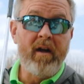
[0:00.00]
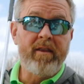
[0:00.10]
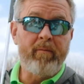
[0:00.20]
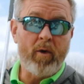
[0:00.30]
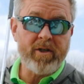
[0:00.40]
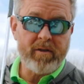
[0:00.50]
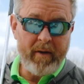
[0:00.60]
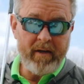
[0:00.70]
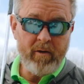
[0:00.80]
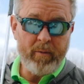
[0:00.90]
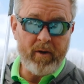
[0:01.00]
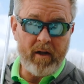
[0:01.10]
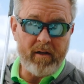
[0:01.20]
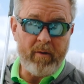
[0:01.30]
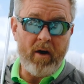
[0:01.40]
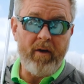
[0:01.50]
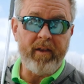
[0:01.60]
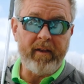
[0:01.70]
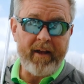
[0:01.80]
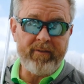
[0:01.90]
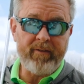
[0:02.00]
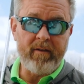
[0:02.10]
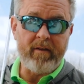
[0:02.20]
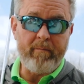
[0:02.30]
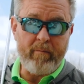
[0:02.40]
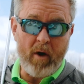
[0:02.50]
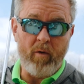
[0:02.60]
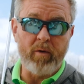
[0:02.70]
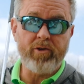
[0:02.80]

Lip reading: The more spin you put on the ball, the less the ball will